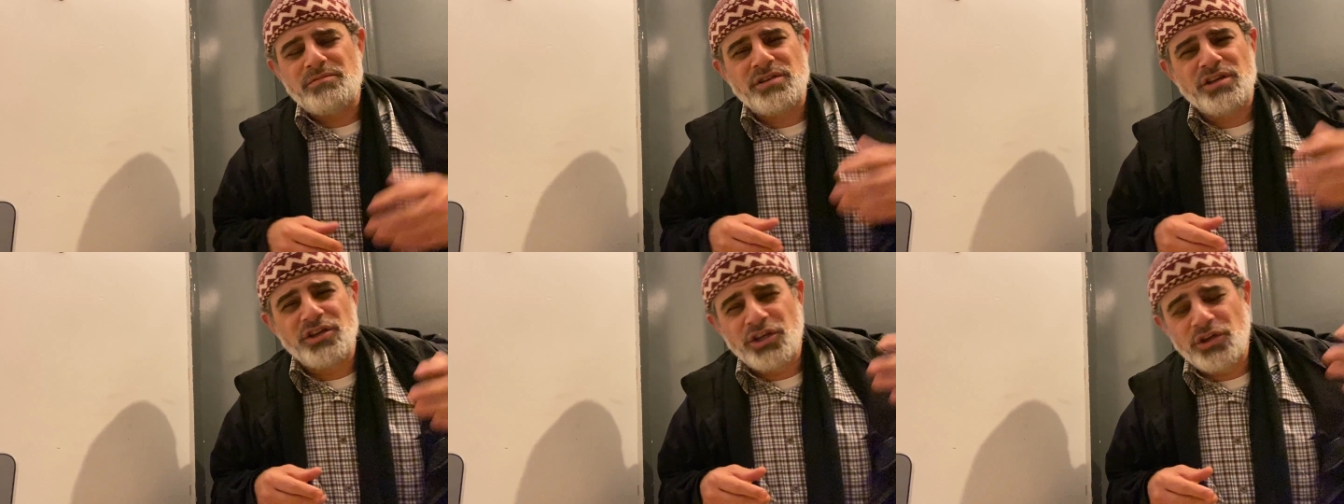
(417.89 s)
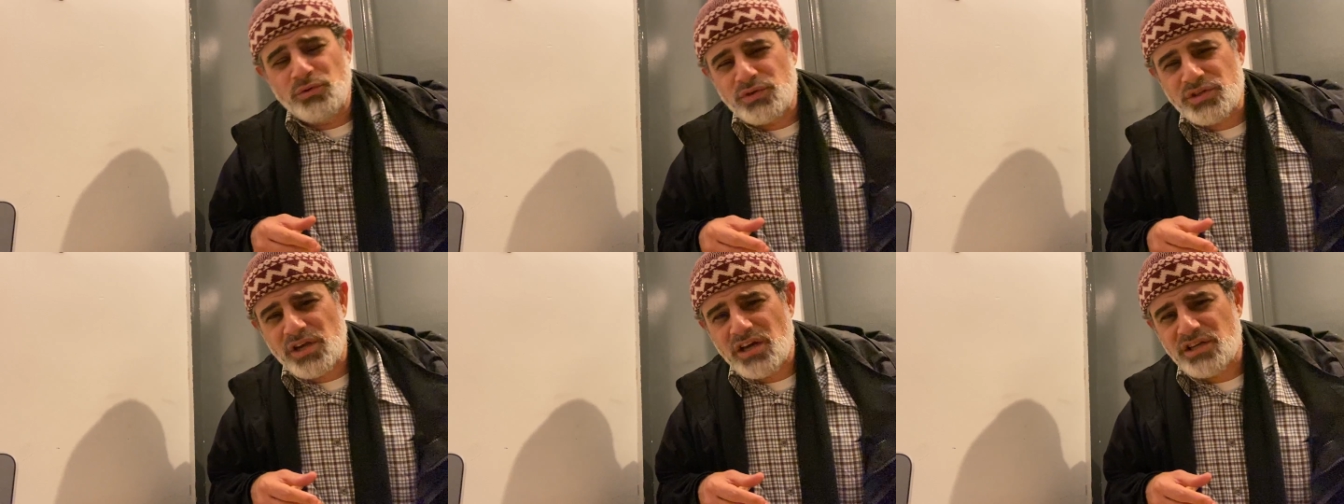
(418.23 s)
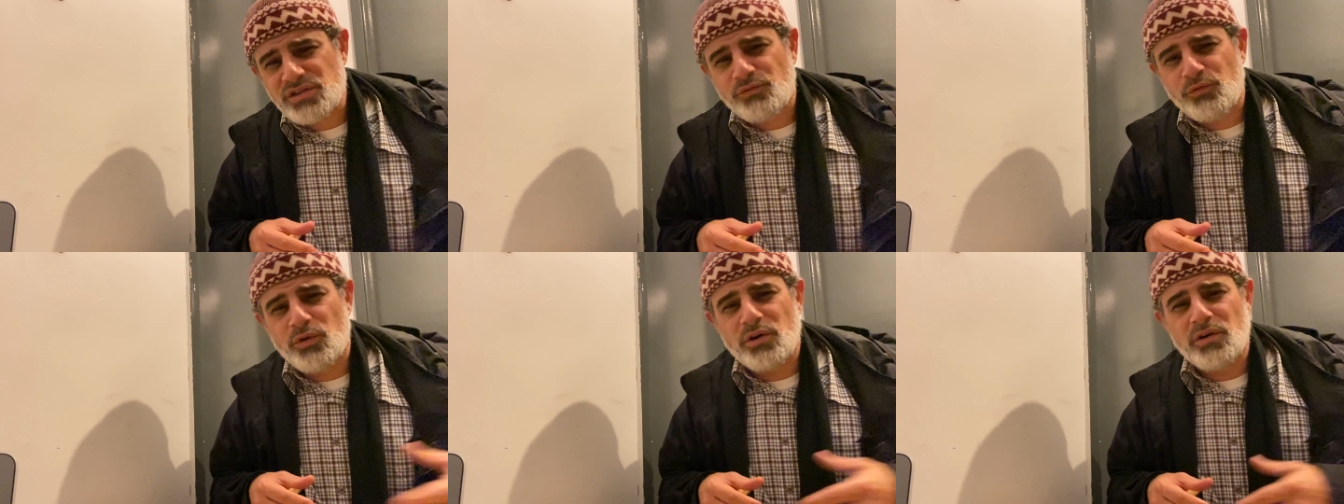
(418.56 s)
to use
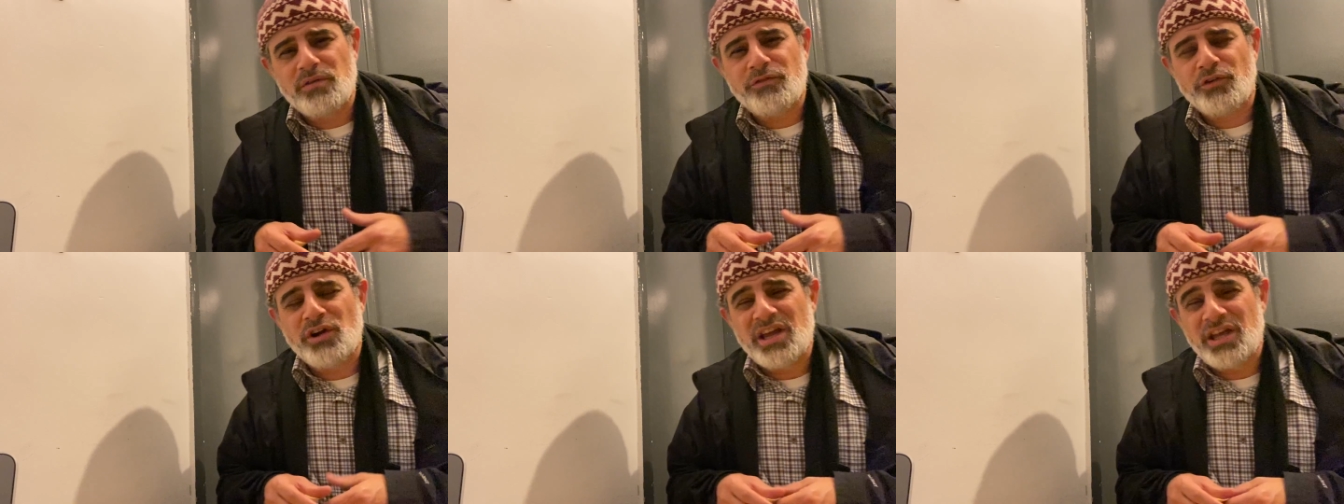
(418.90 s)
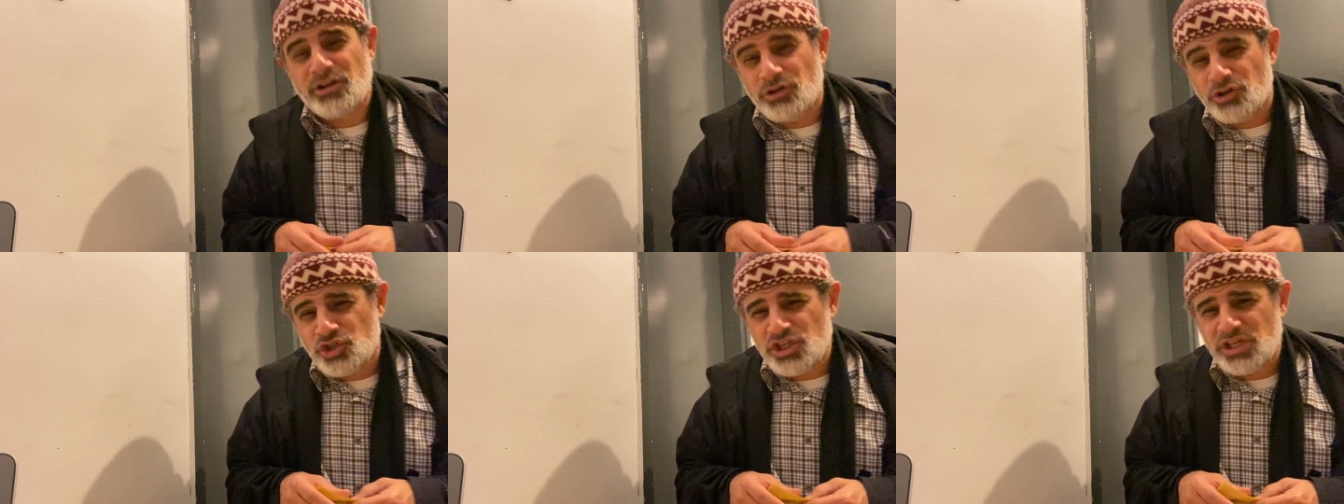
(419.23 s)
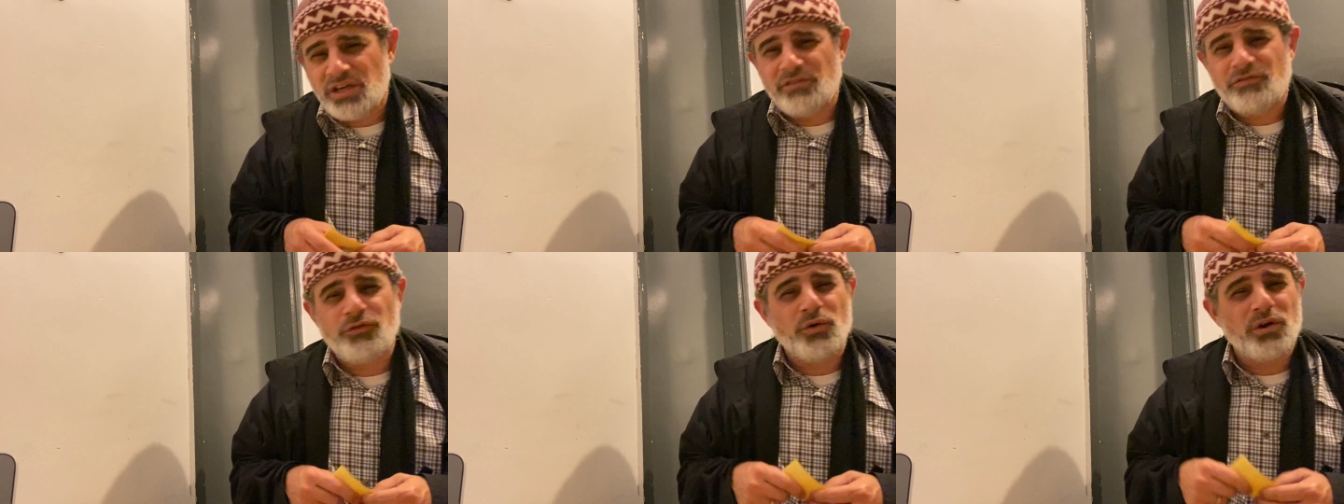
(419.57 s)
us for for
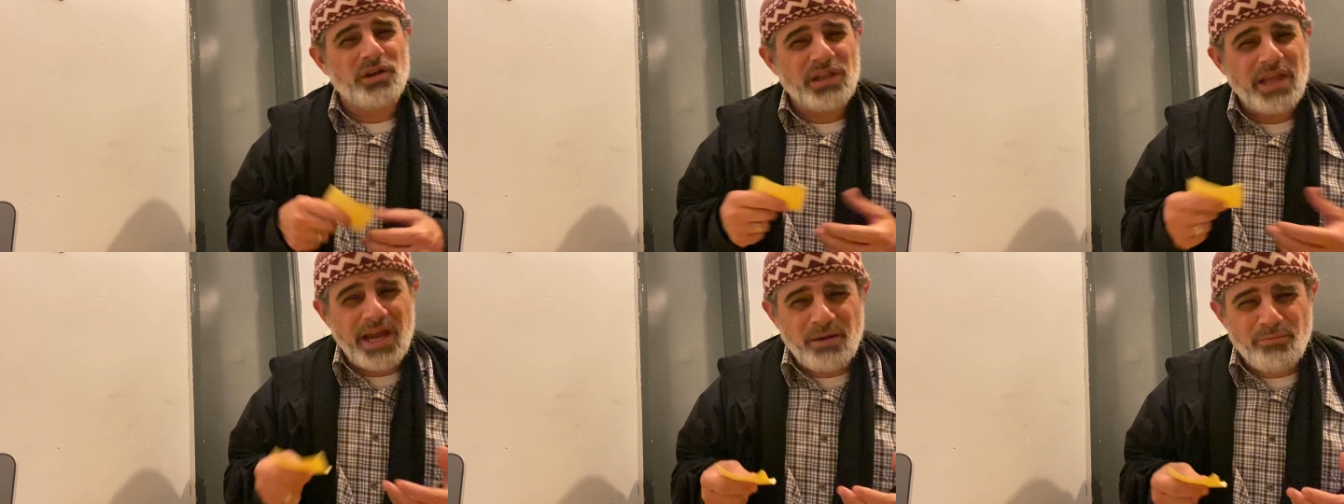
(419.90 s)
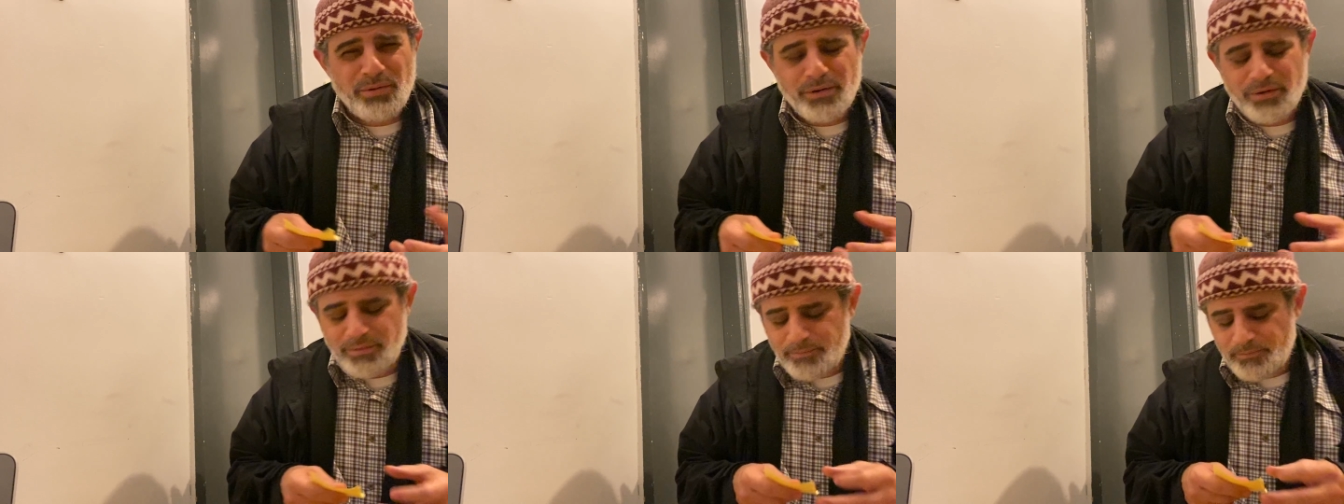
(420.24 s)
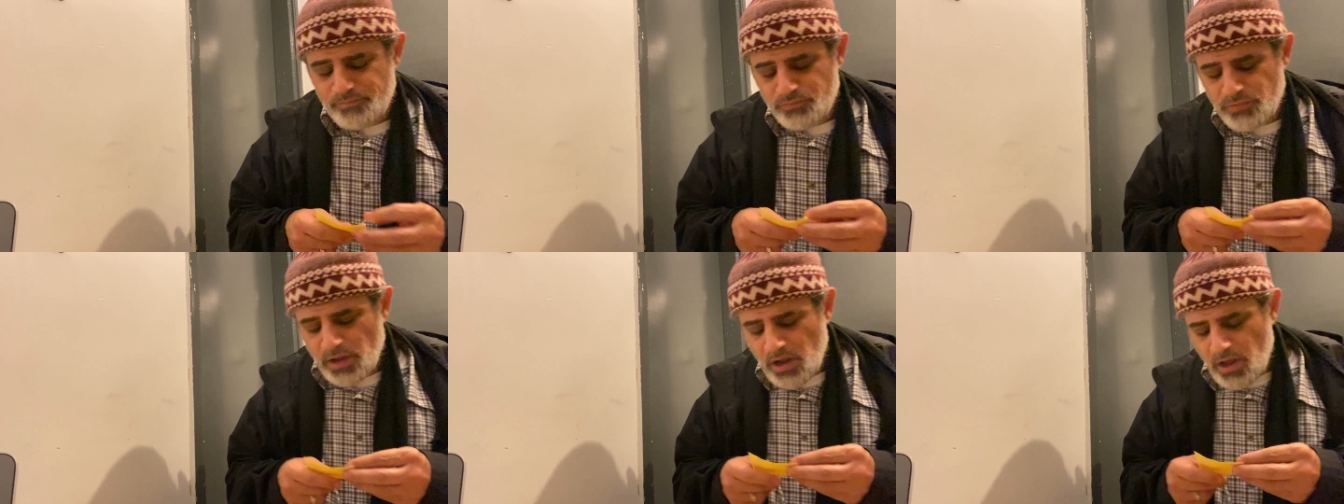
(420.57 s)
energy for labor
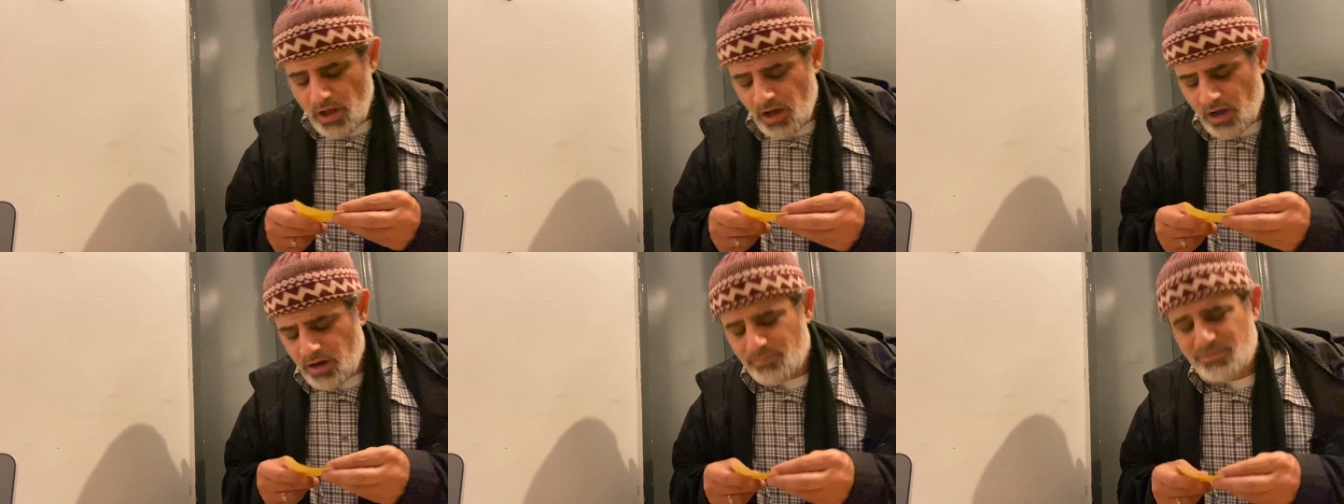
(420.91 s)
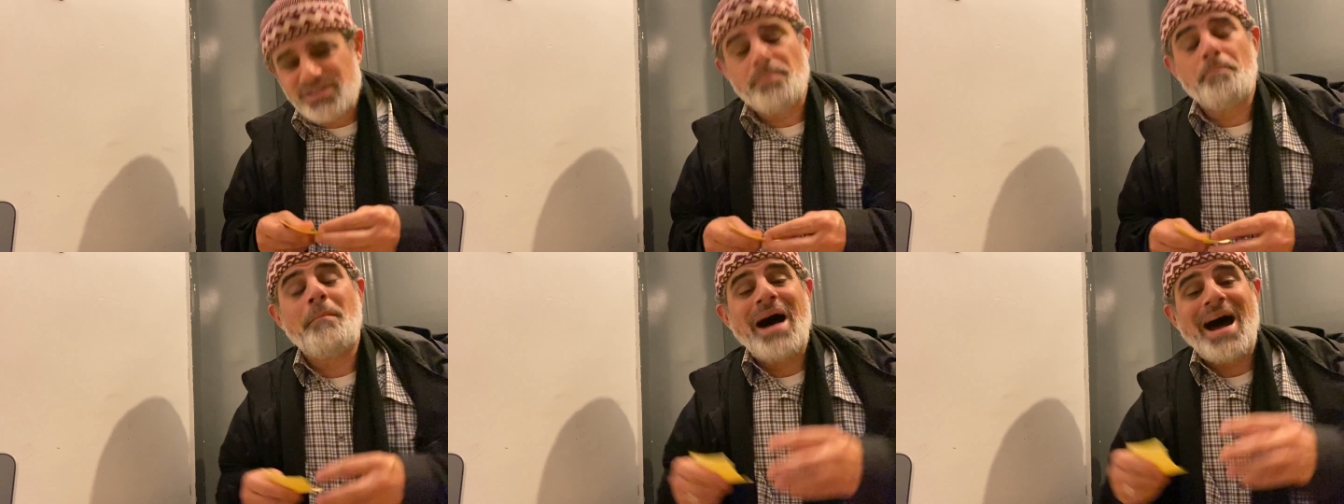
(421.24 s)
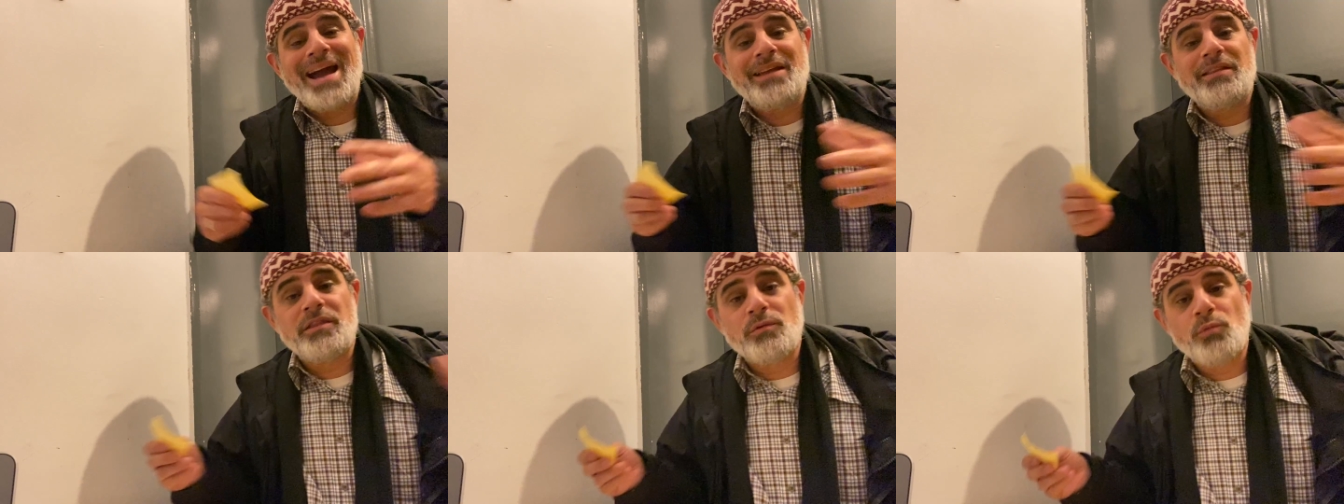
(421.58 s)
um, to
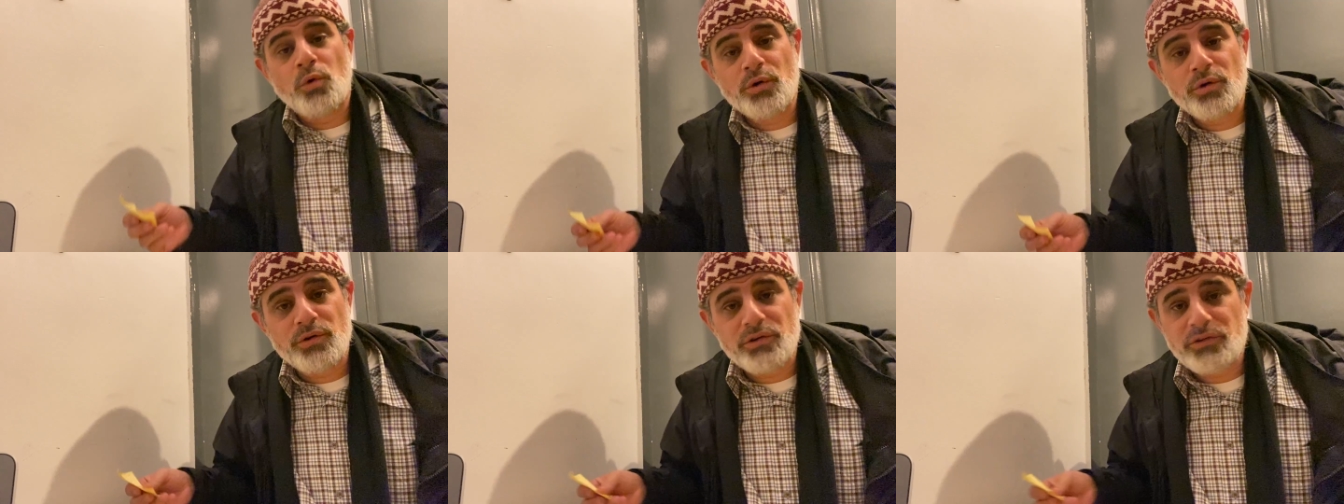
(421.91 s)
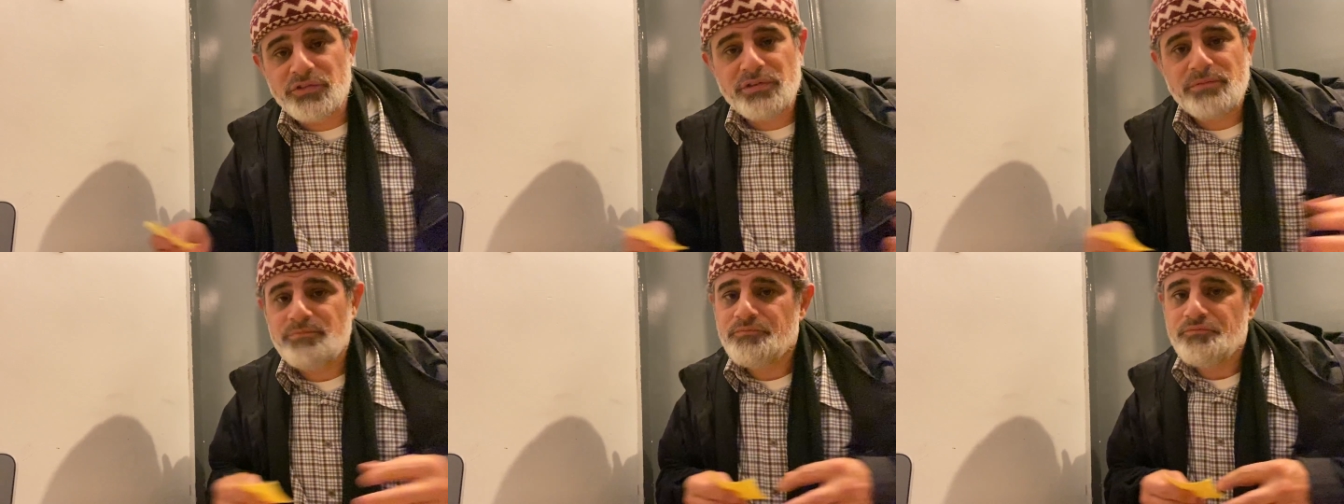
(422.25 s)
mine the world